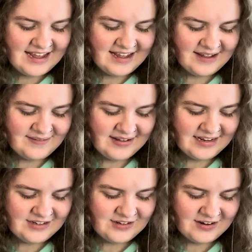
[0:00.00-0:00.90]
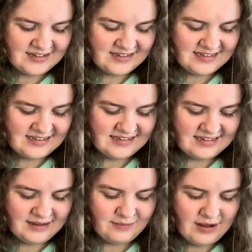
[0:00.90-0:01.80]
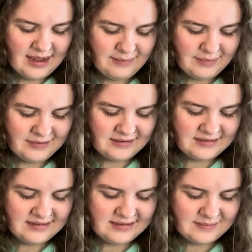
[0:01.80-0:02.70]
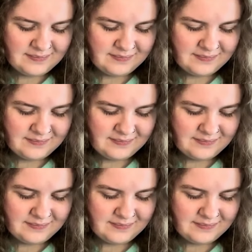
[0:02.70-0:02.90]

Um, interested to see what happens.